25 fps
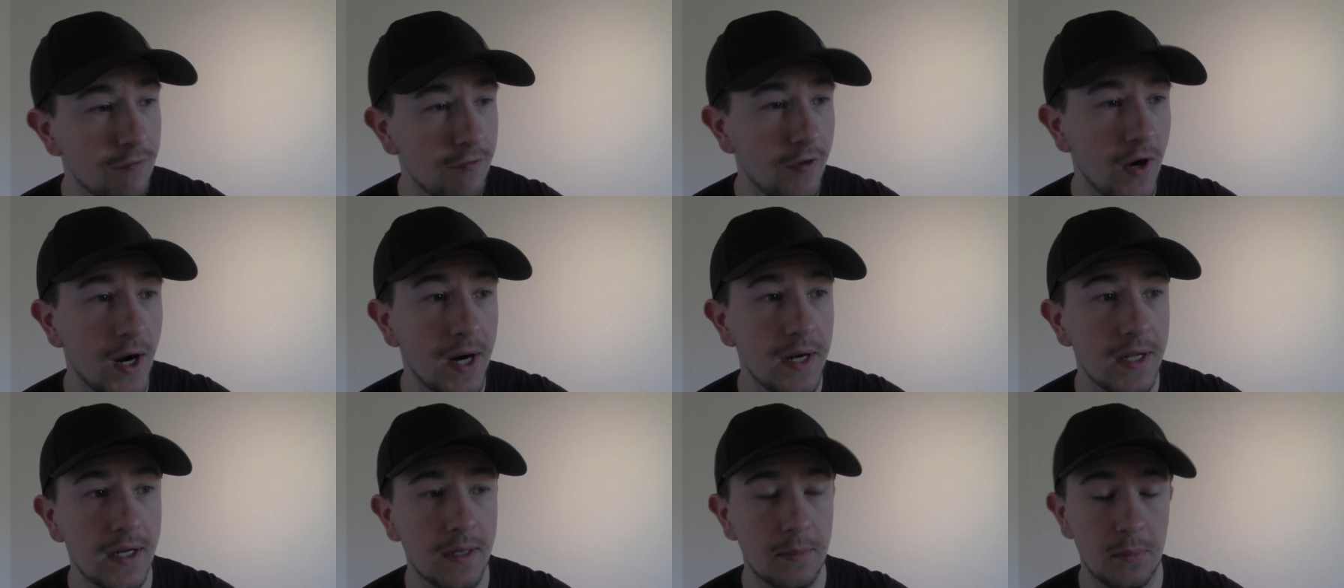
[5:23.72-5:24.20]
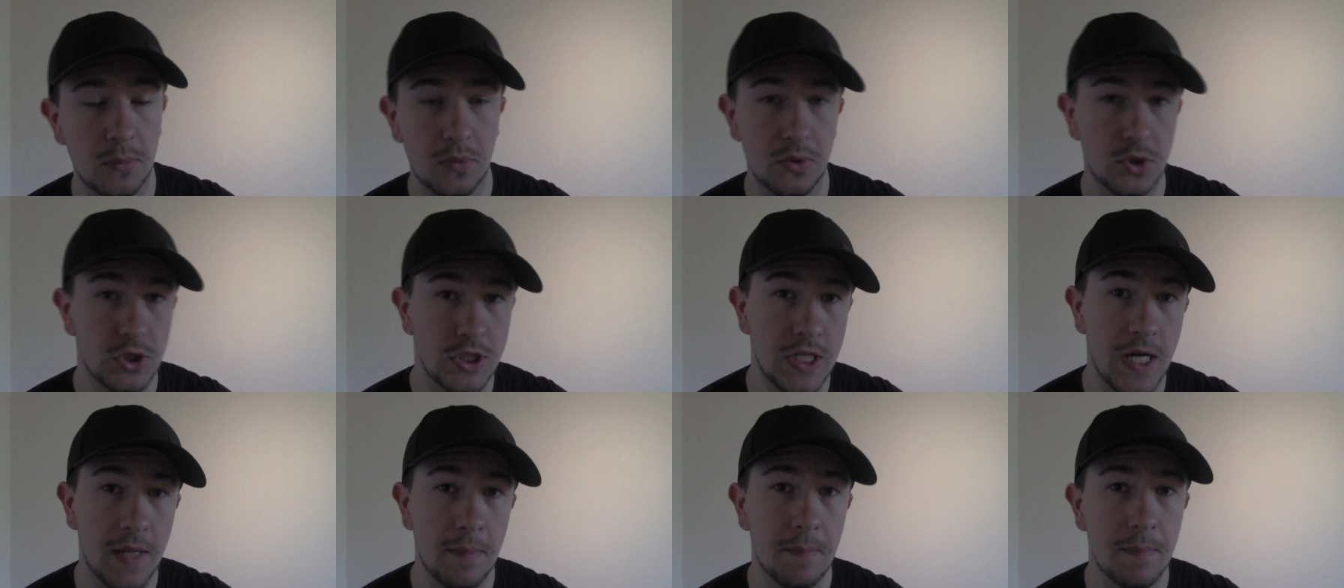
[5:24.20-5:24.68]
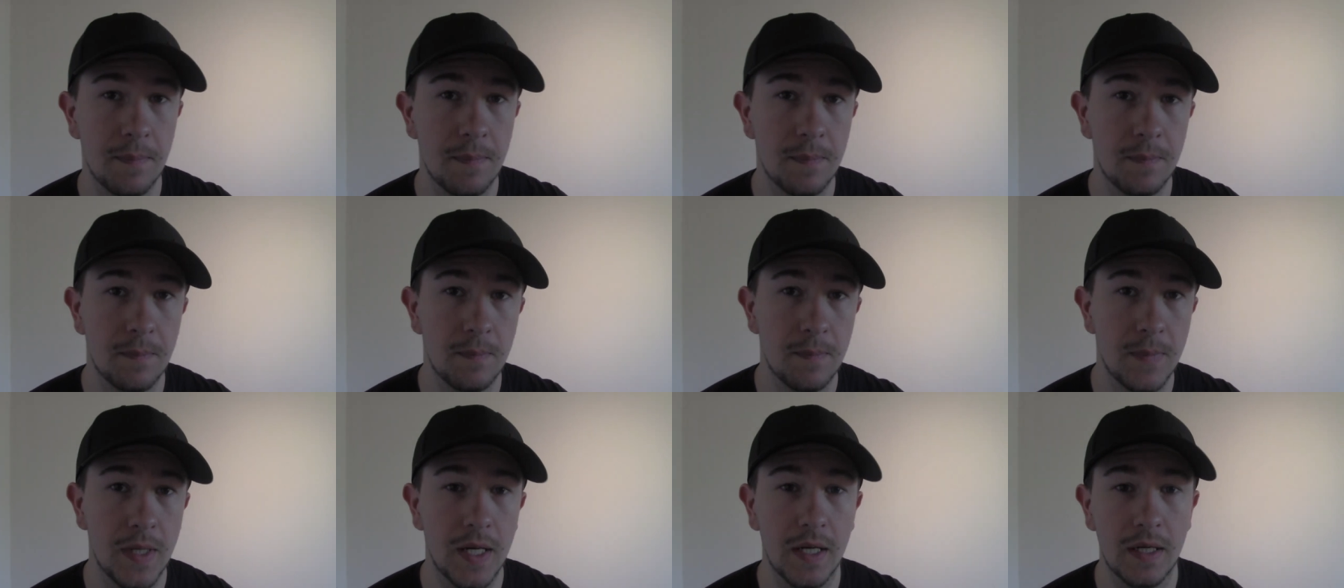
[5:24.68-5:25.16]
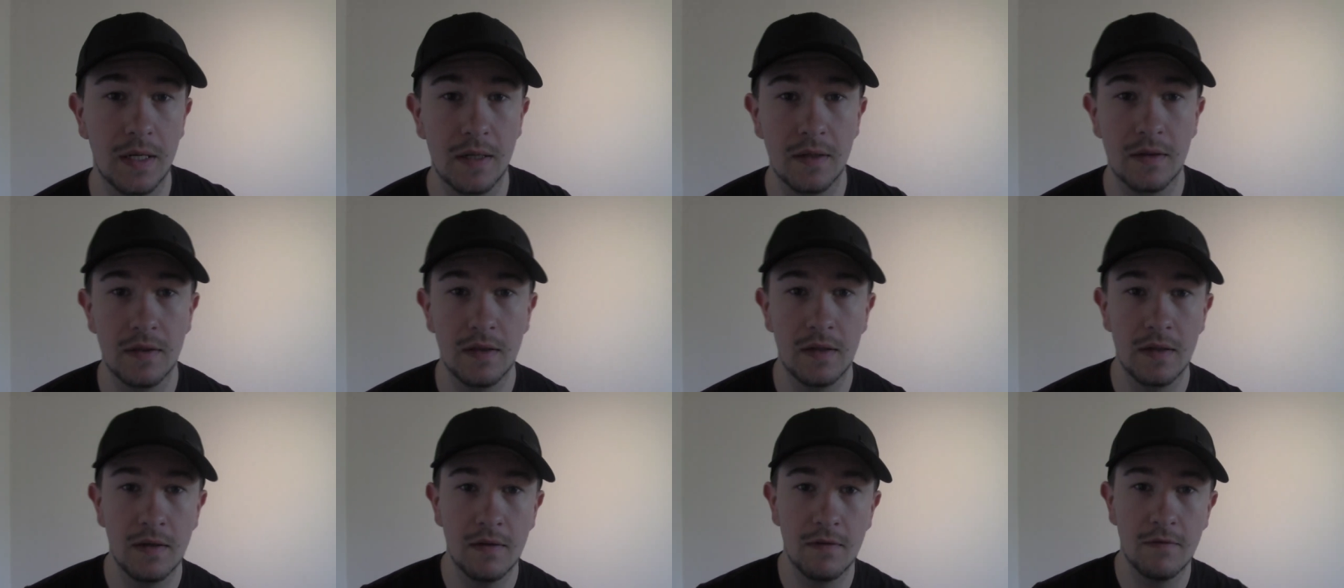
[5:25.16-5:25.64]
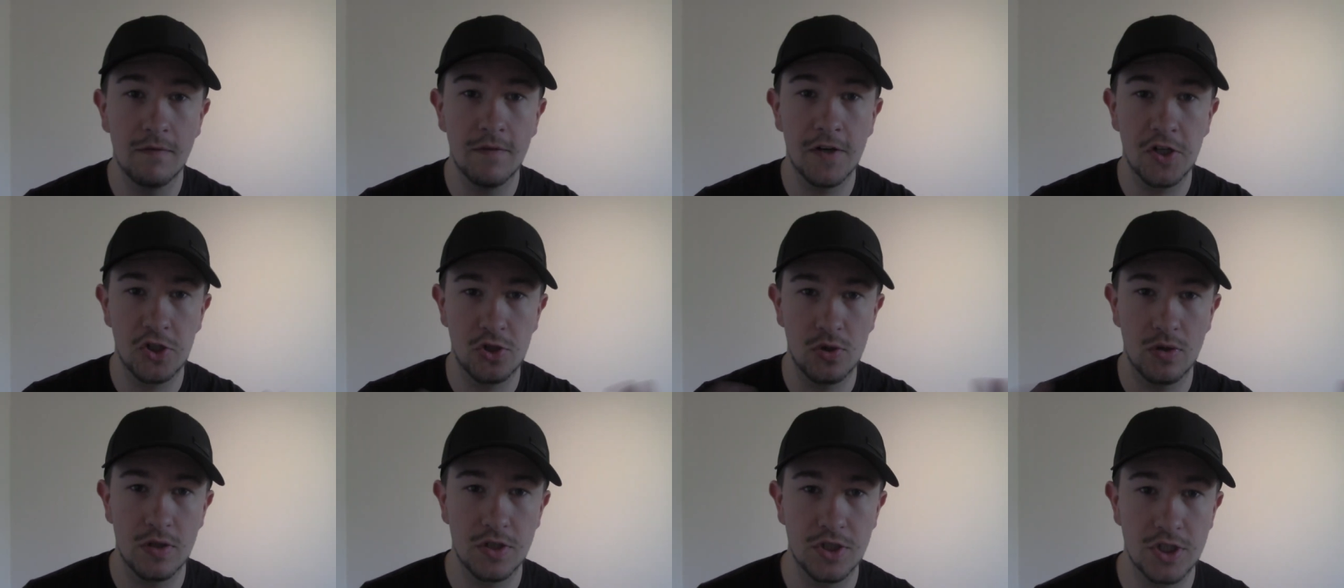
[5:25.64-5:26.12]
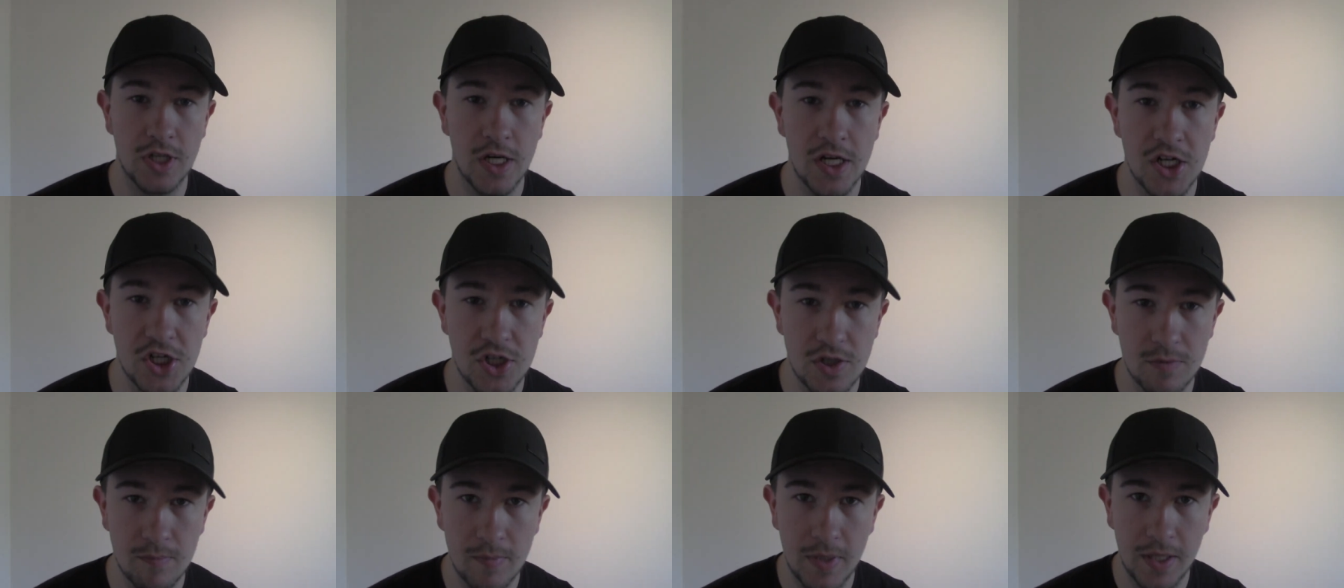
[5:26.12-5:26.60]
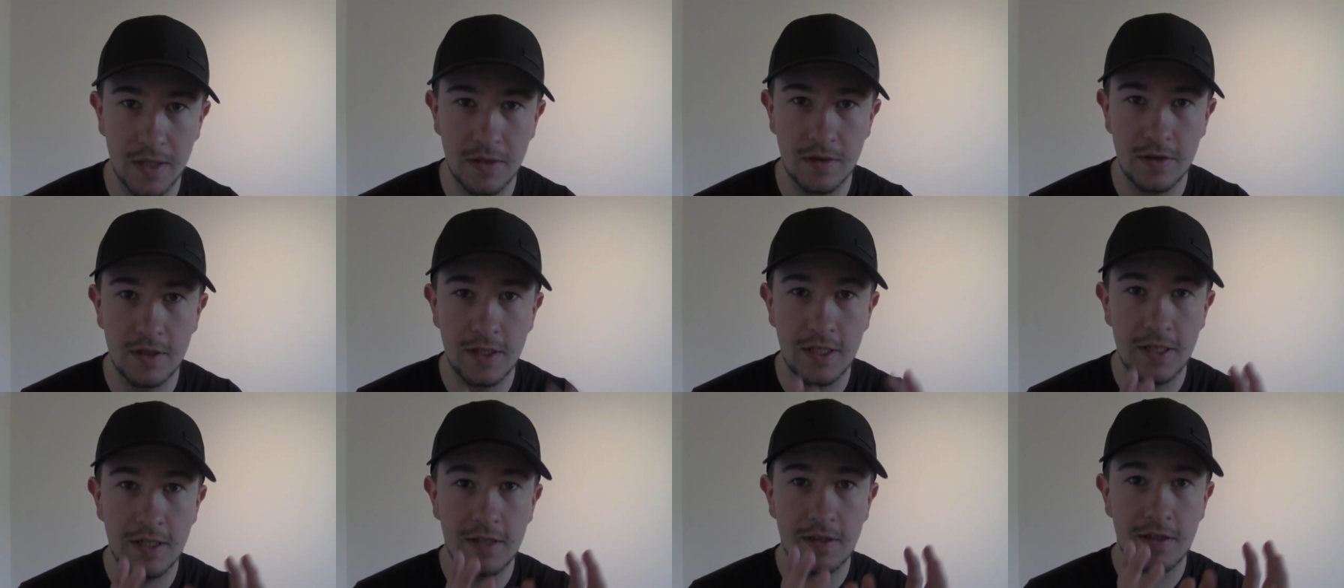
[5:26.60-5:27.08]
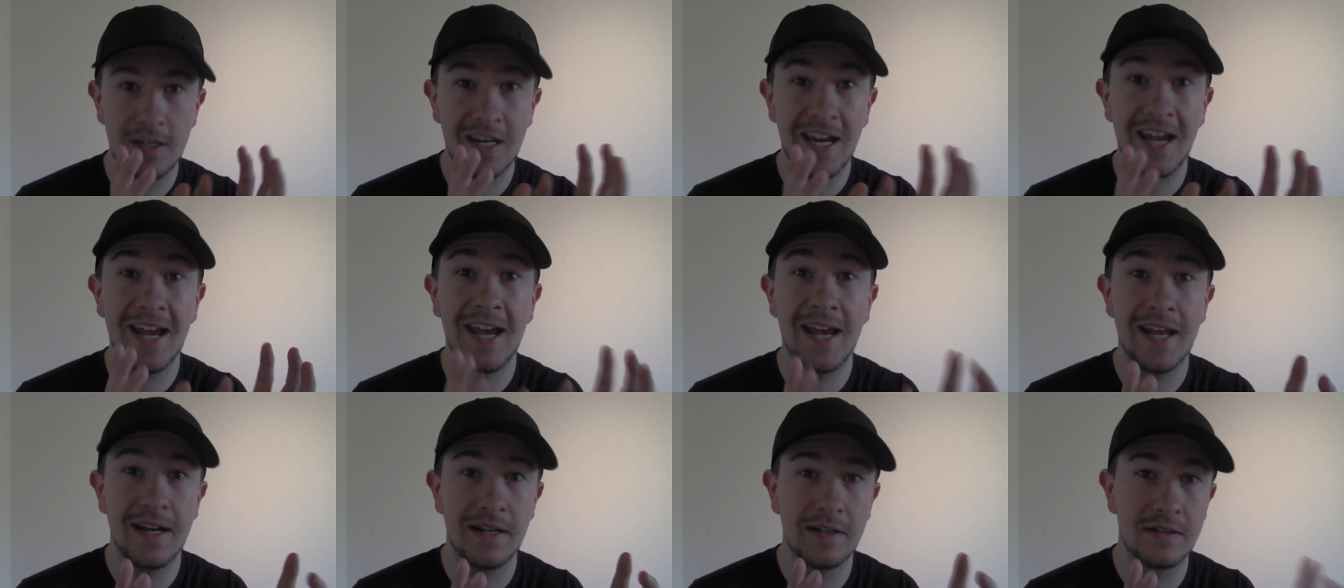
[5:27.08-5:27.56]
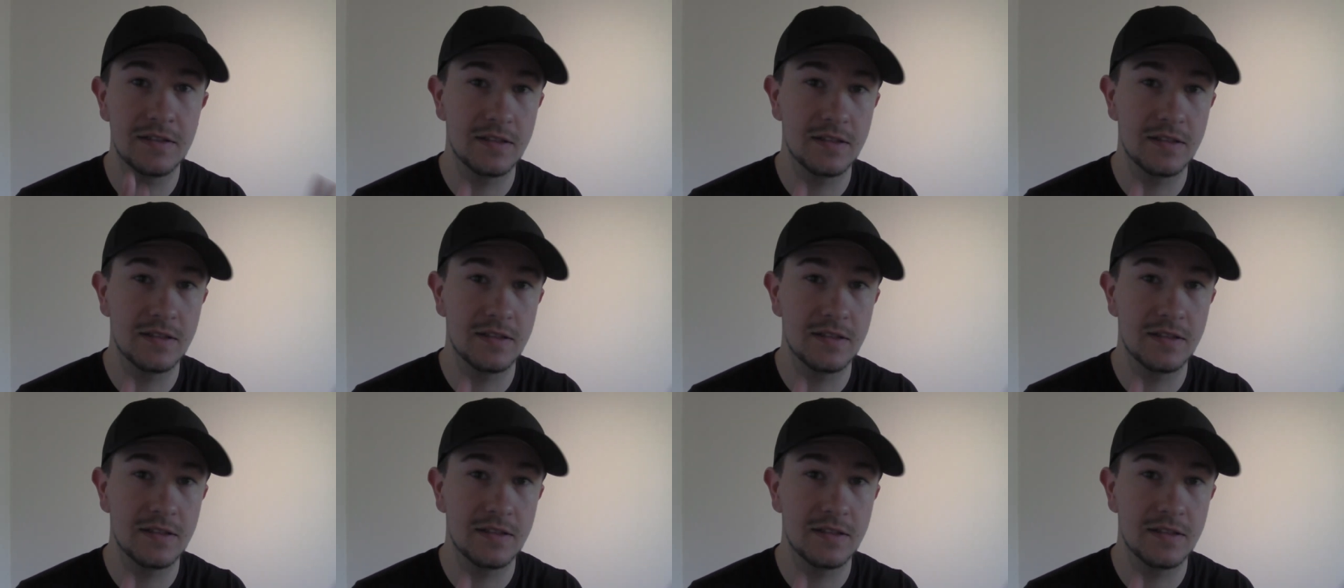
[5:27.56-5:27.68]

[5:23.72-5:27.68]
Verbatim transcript: Friday I'm gonna start making the visualization, making the, the ad